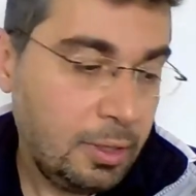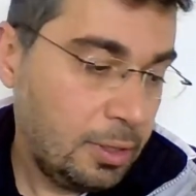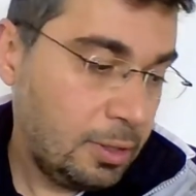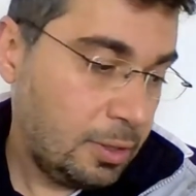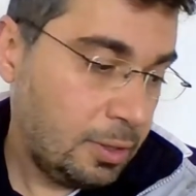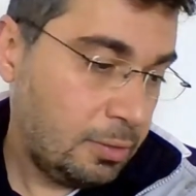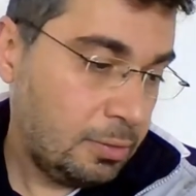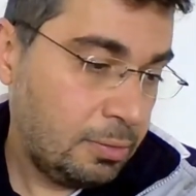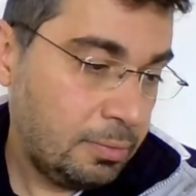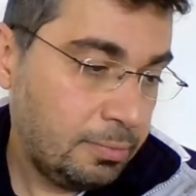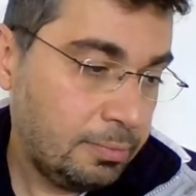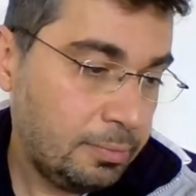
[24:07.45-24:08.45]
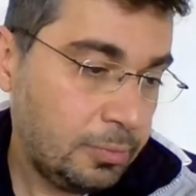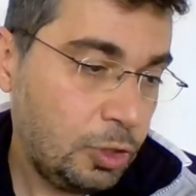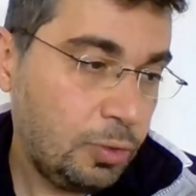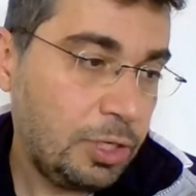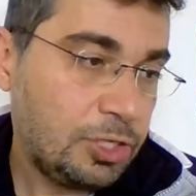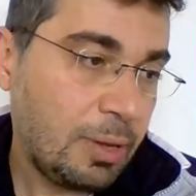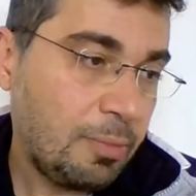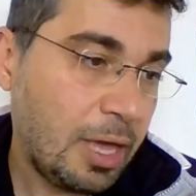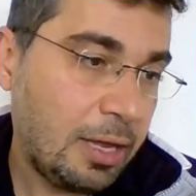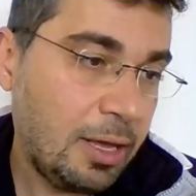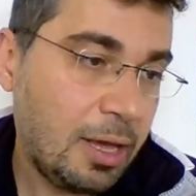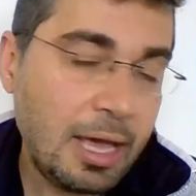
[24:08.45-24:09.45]
doing something,
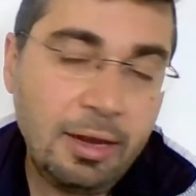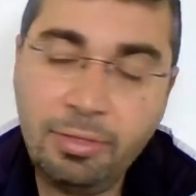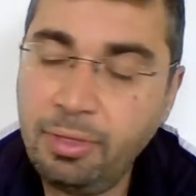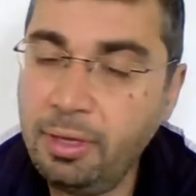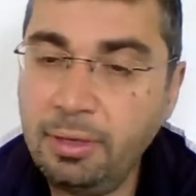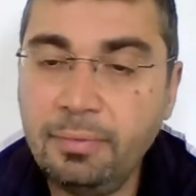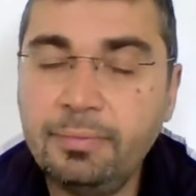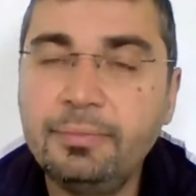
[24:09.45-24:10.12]
anything,